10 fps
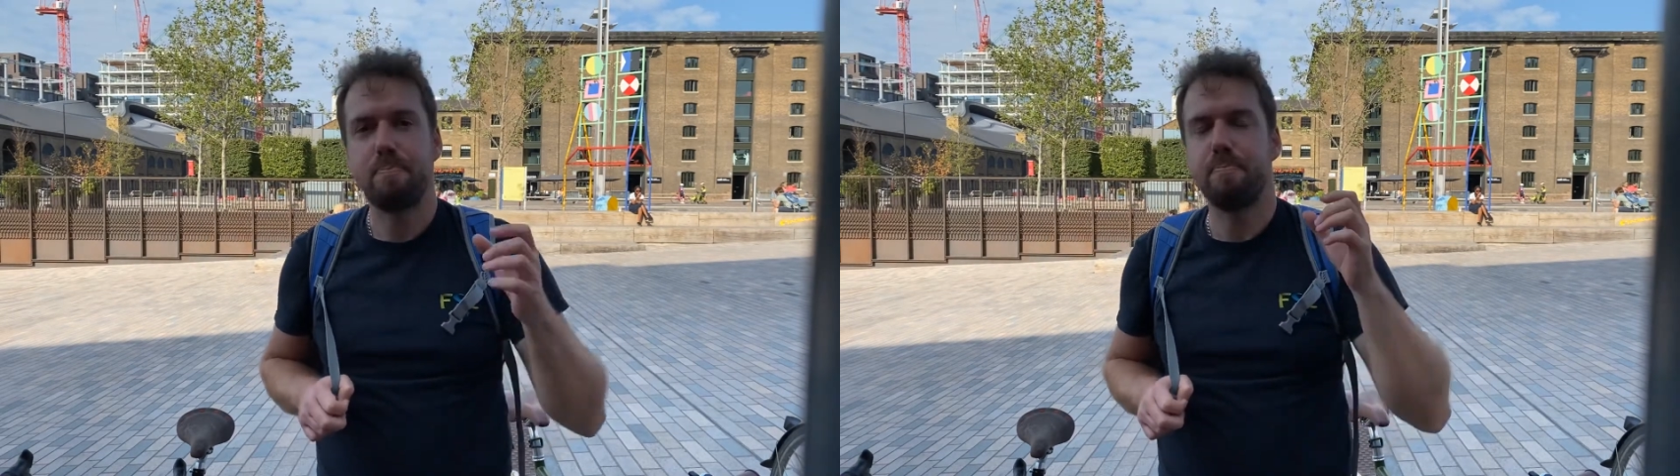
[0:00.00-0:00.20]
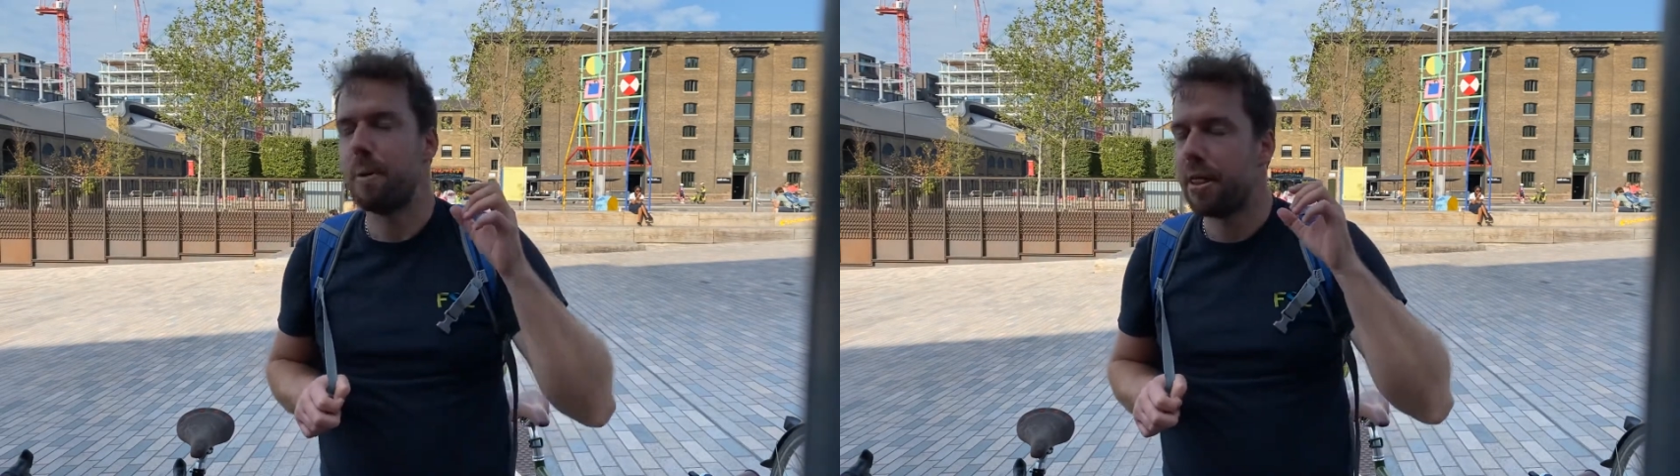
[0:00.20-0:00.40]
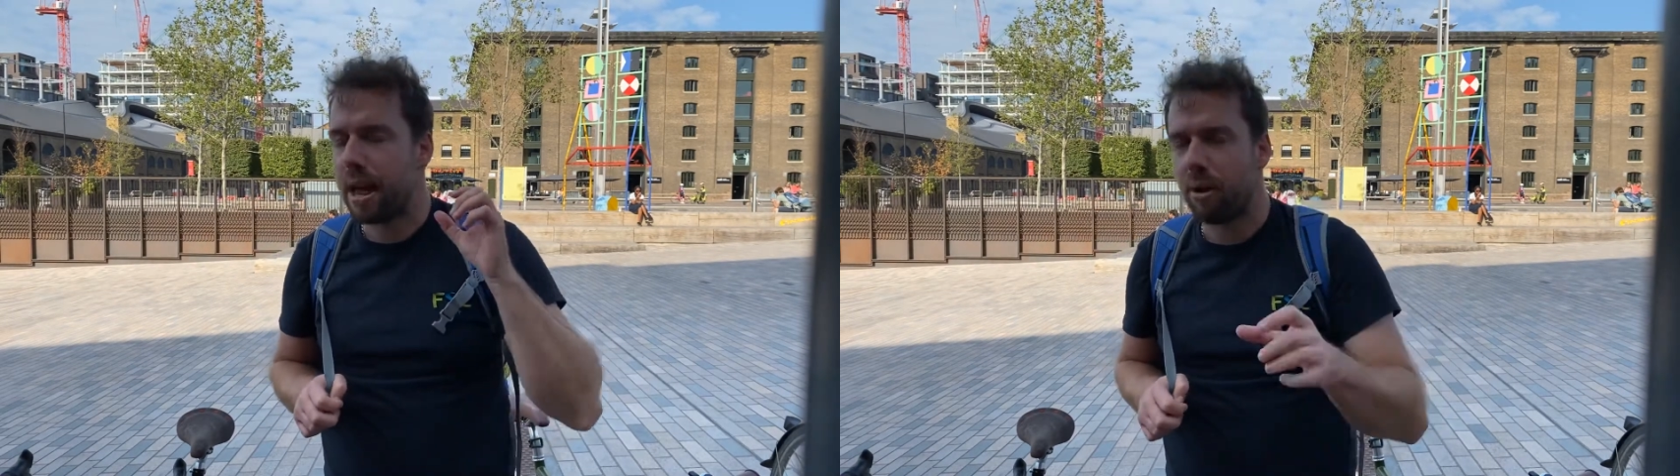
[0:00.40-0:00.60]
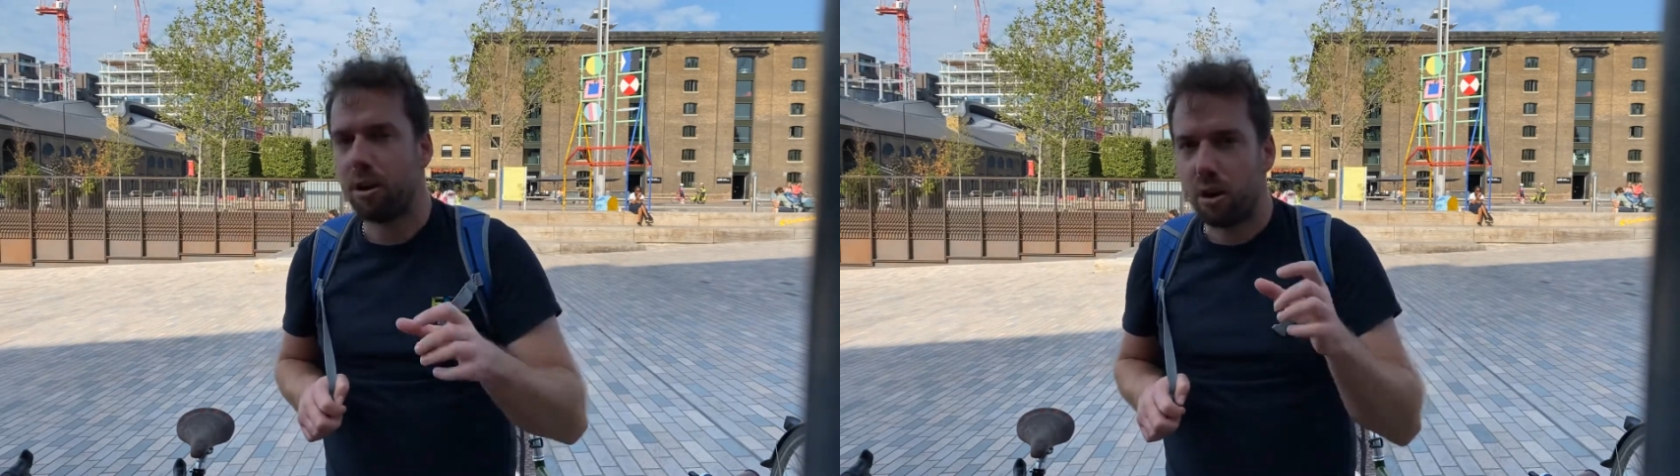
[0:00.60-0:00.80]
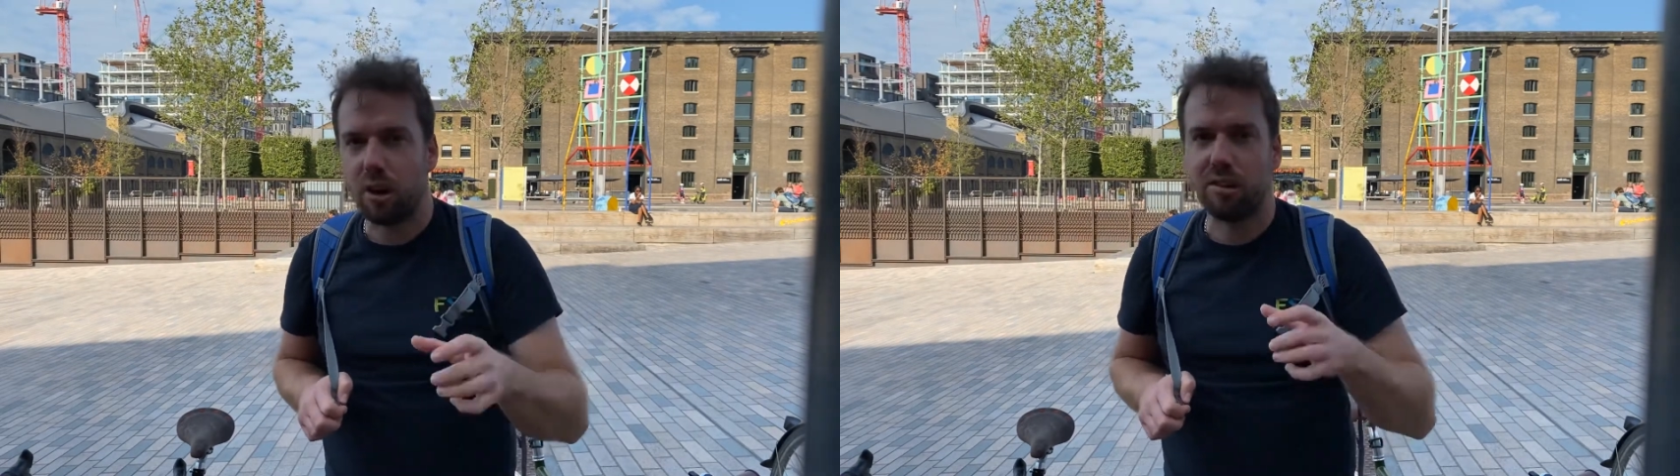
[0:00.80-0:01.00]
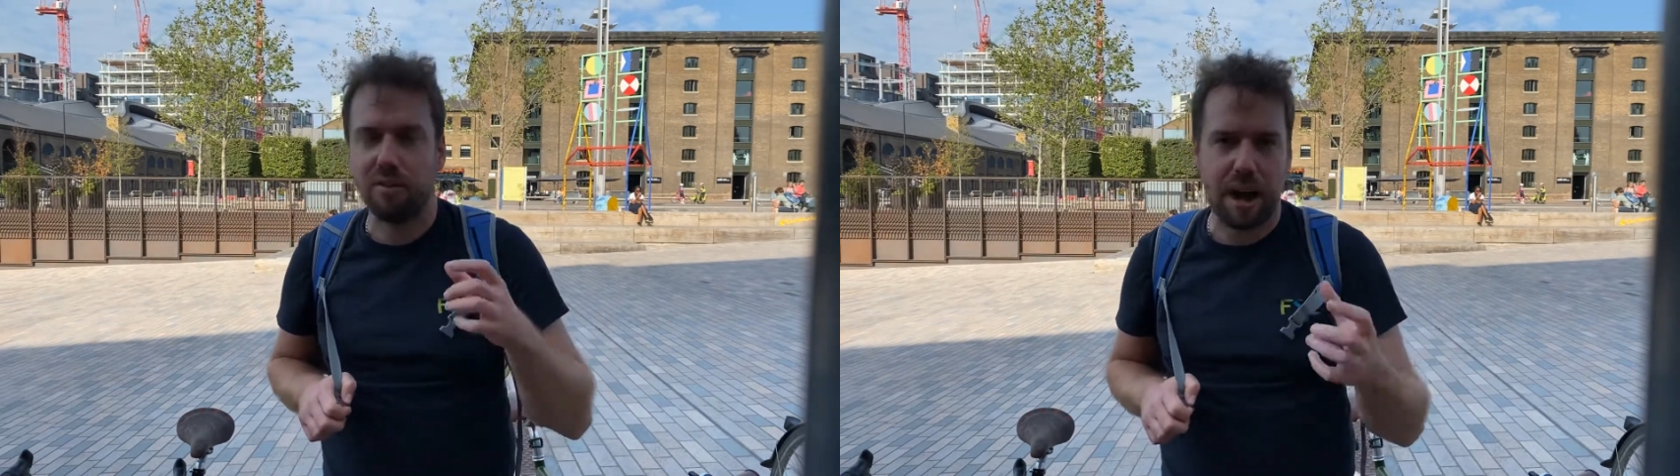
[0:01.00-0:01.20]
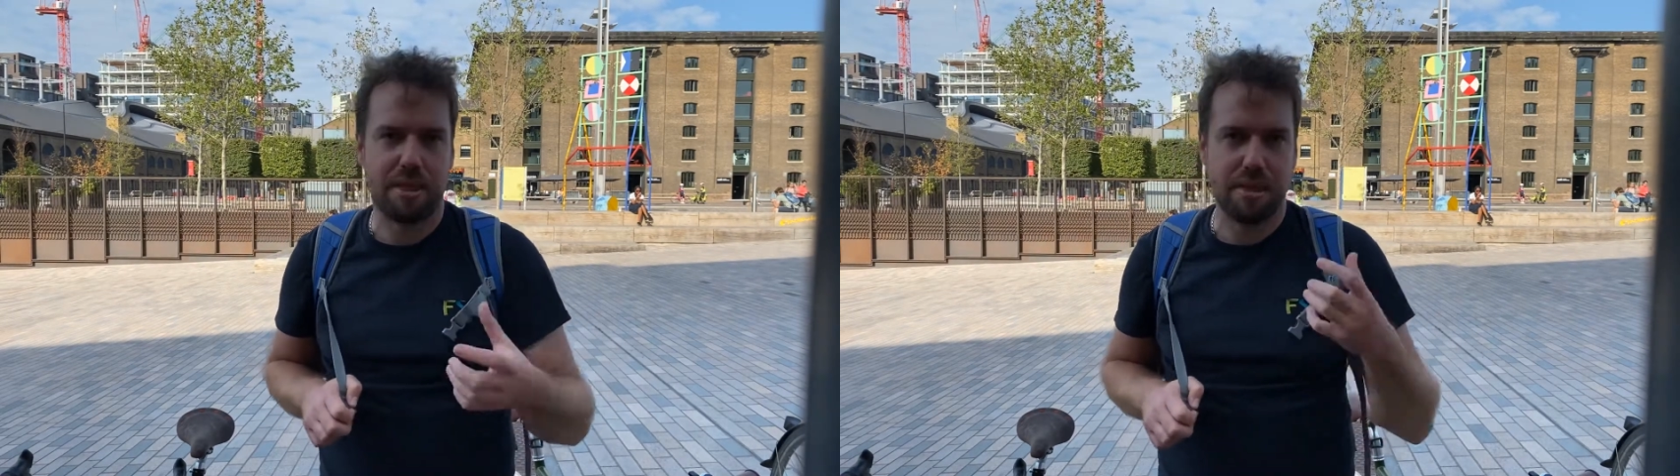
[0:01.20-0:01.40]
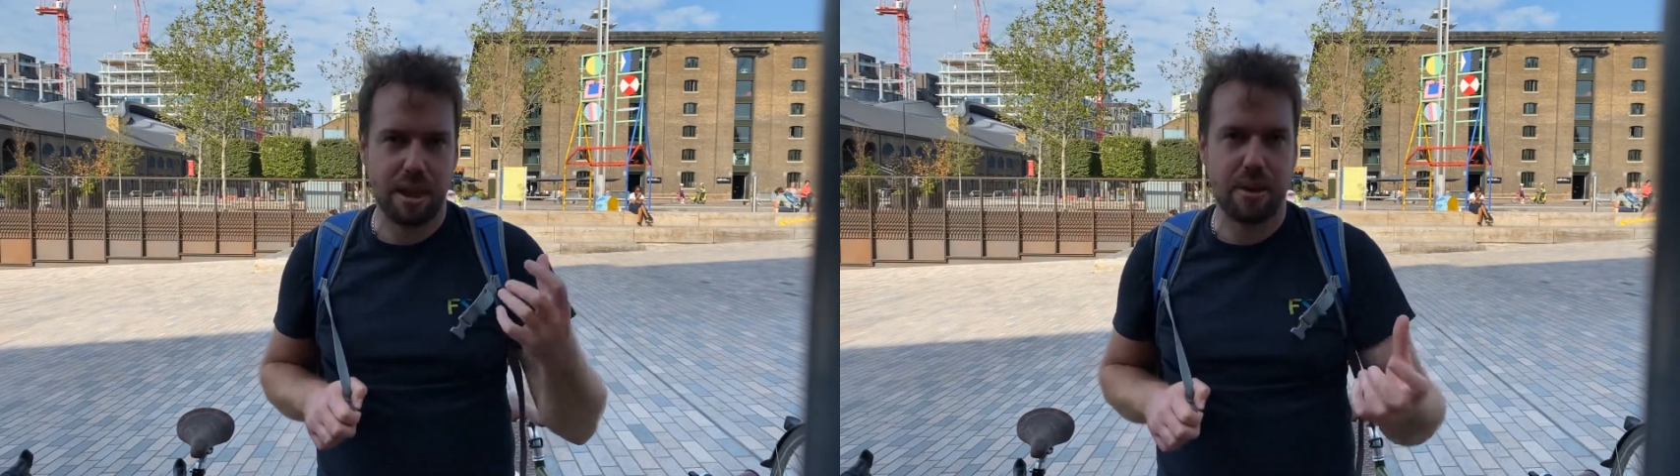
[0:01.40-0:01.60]
But there are lots of other
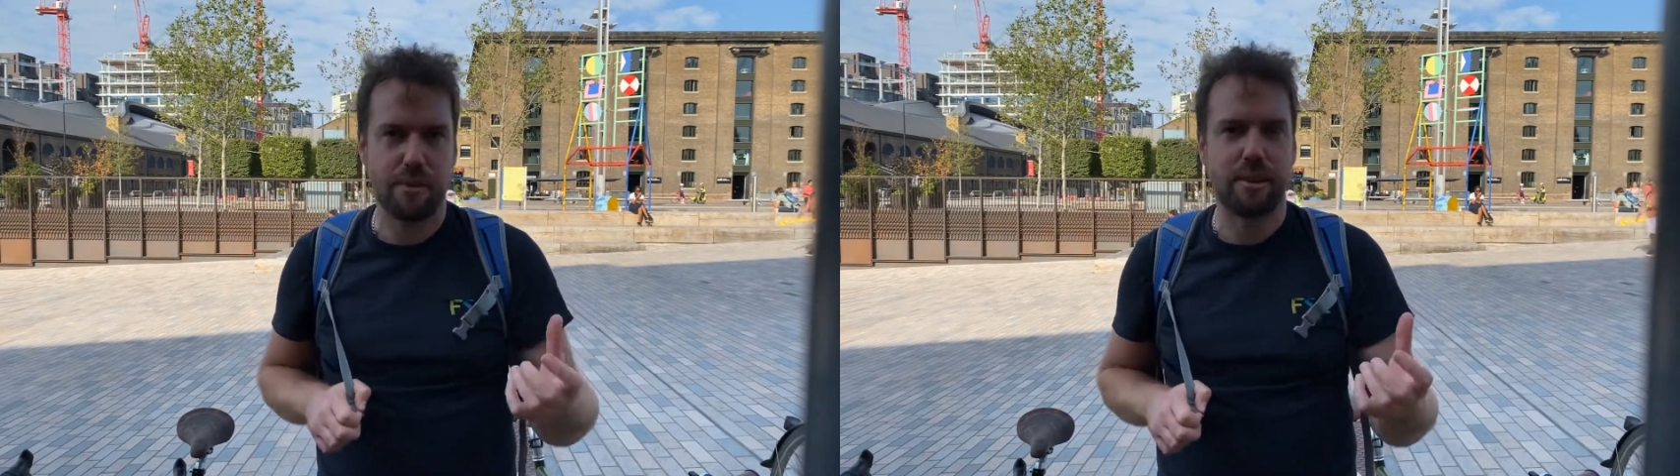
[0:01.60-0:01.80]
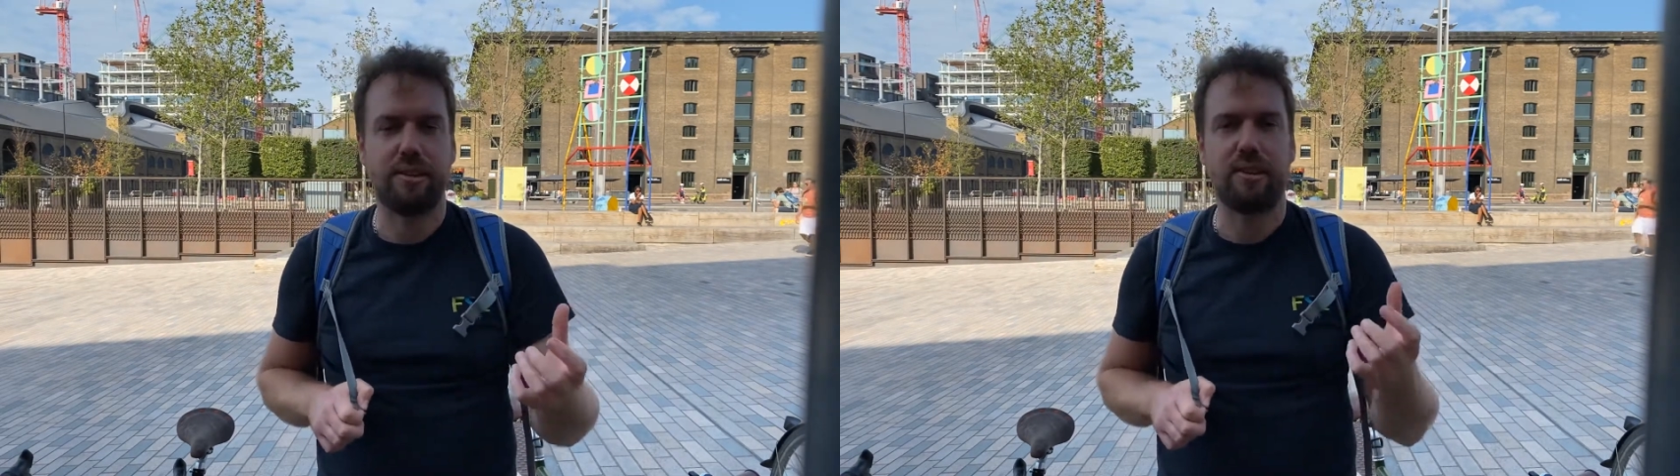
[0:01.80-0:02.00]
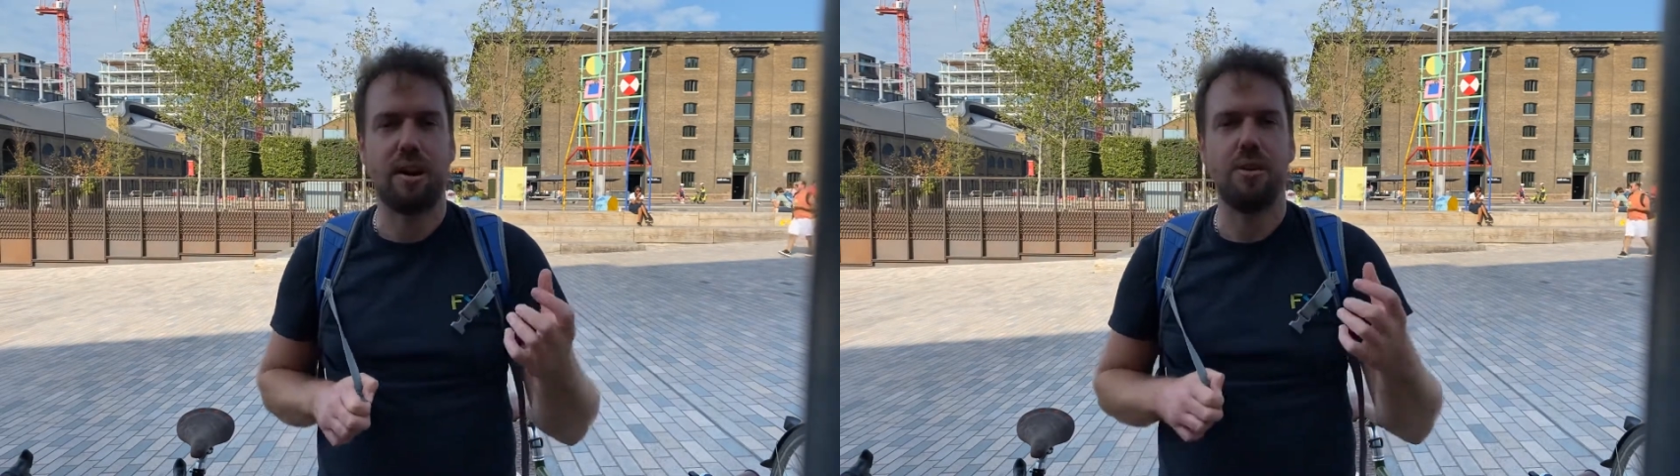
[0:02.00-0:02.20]
theories, so